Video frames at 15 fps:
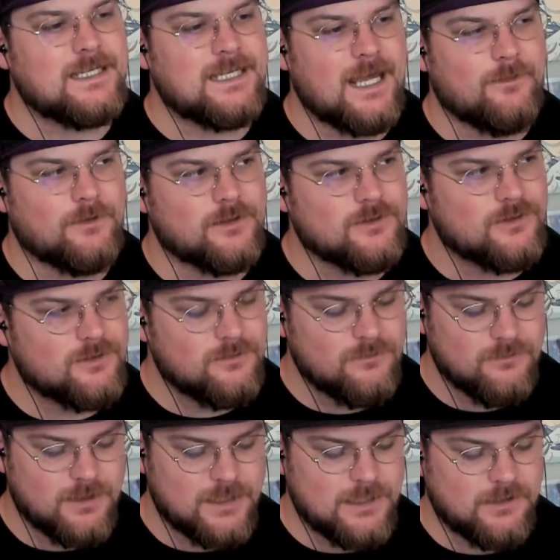damage.
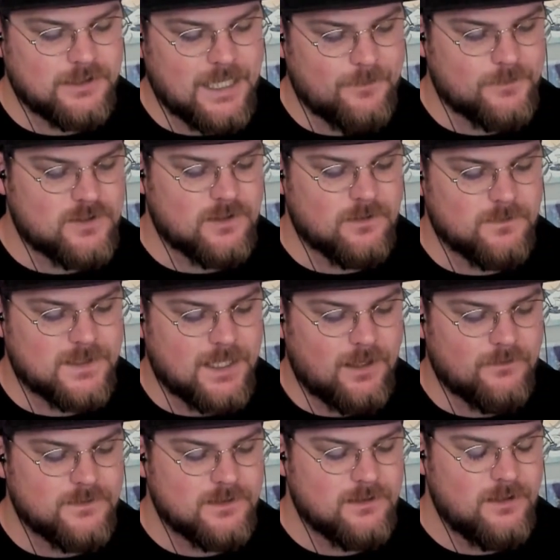They deal damage to
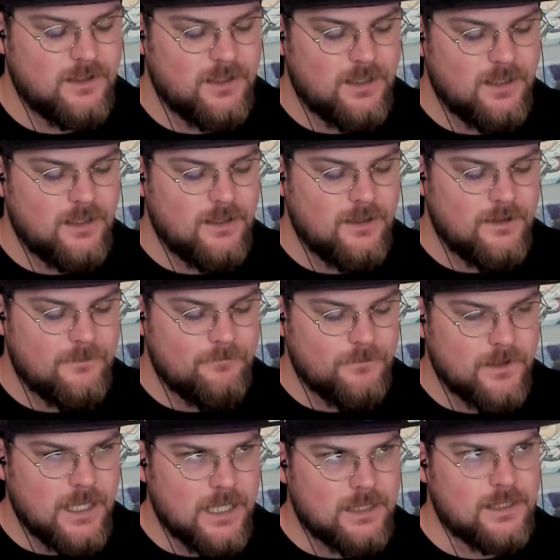themselves.
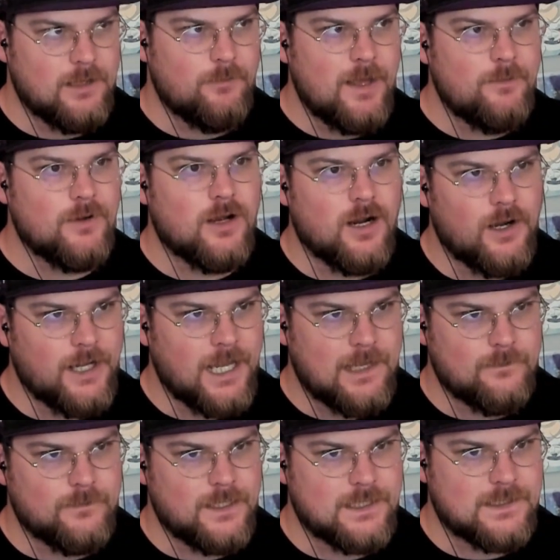In the paper card
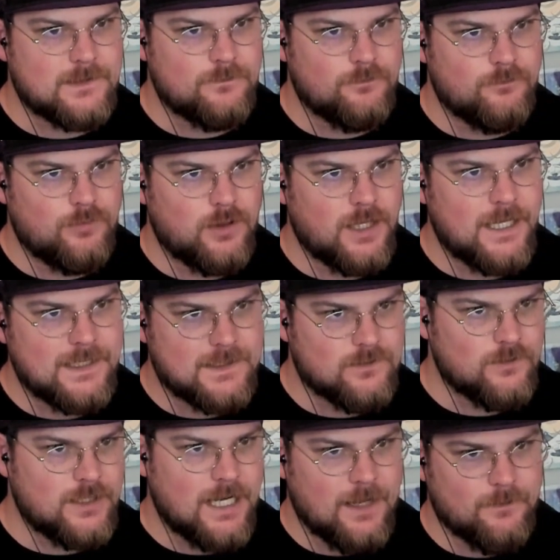game, it's place
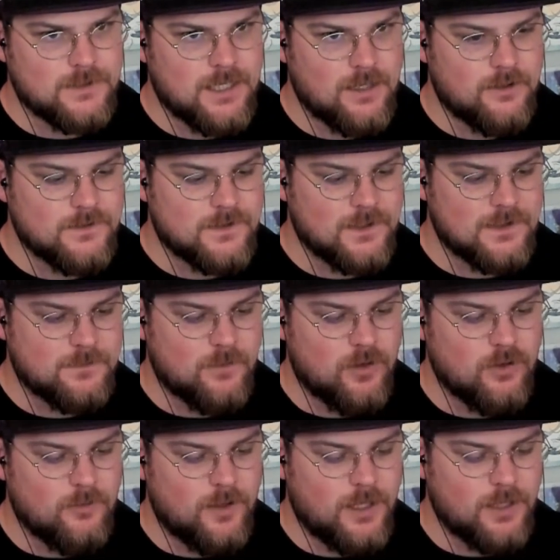3 damage counters on this
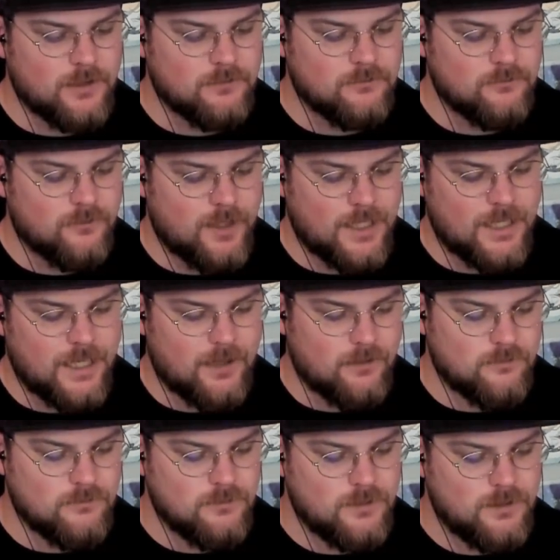Pokemon right now.
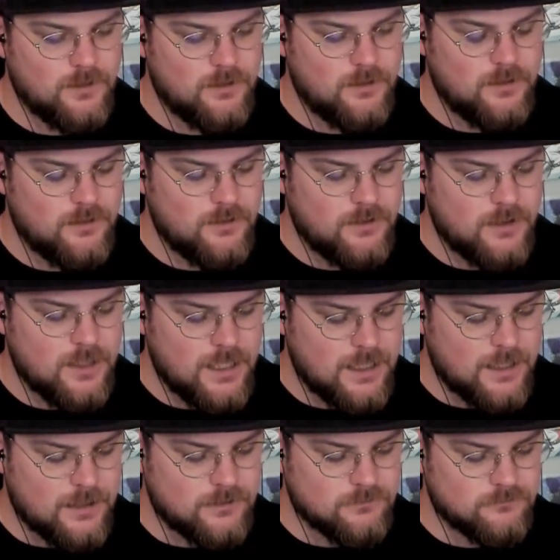
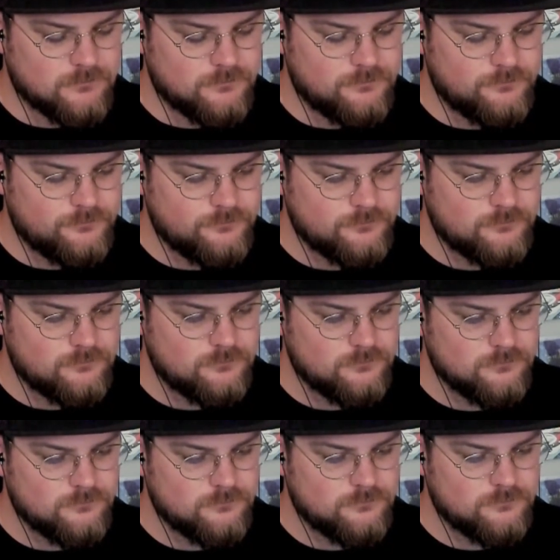In
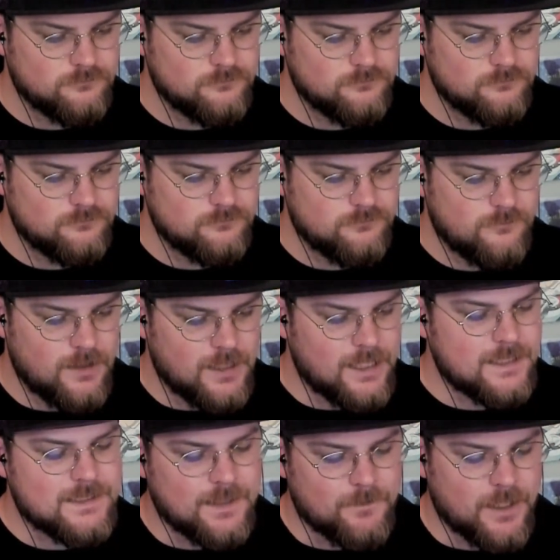
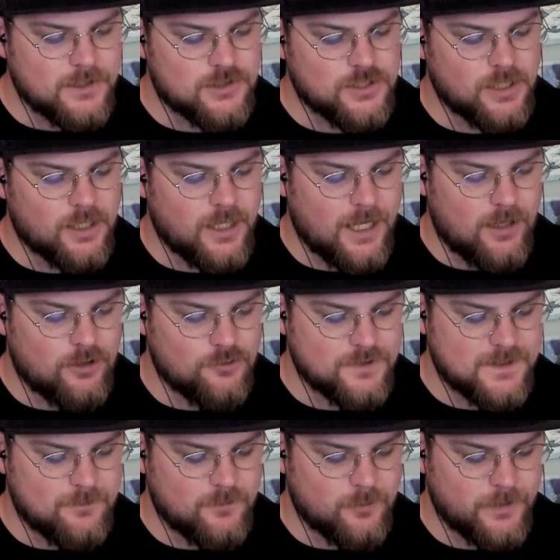this, I'm not sure how it was
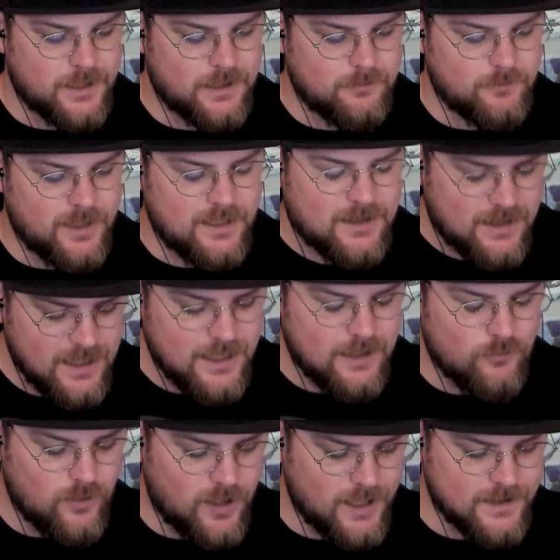implemented, but I think it
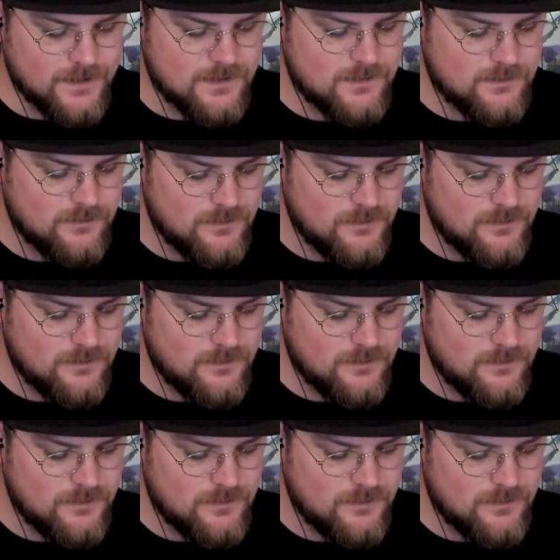was.